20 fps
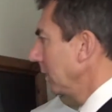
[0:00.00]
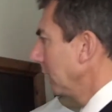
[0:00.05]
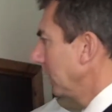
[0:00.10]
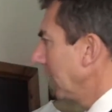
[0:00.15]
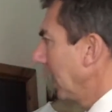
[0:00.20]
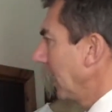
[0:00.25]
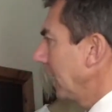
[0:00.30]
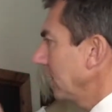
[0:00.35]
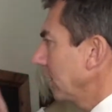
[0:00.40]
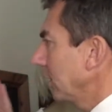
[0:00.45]

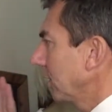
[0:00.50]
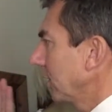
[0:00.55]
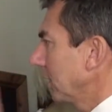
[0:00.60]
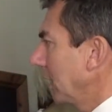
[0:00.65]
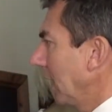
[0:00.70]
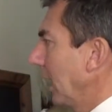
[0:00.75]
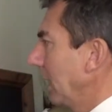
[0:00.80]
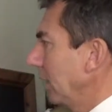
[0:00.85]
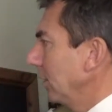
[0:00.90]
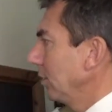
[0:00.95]
That's
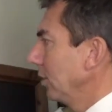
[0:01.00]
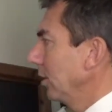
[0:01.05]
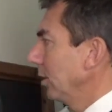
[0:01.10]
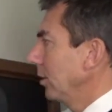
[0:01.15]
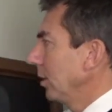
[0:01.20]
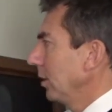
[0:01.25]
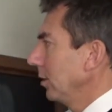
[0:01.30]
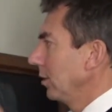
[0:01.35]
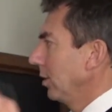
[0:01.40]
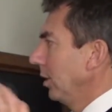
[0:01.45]

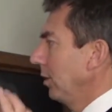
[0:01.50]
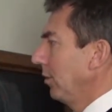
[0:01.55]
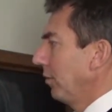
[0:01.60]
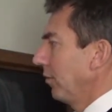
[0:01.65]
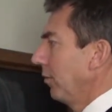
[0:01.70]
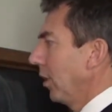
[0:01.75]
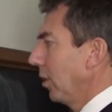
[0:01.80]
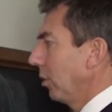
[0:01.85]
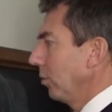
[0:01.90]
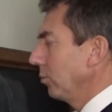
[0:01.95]
standard
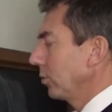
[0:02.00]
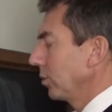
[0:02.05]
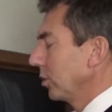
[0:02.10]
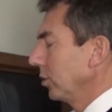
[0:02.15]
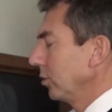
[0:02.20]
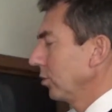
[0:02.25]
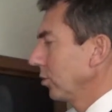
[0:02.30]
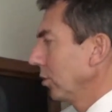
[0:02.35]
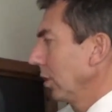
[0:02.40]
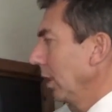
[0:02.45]

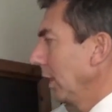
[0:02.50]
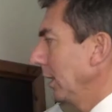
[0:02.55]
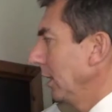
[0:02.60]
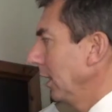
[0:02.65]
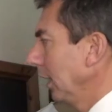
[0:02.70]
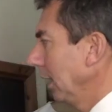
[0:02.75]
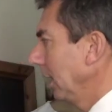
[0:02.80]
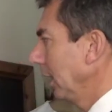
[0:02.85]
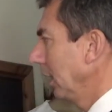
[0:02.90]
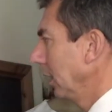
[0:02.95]
default
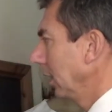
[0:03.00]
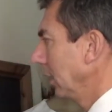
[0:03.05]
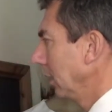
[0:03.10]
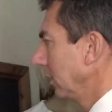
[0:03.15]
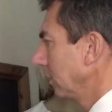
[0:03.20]
trading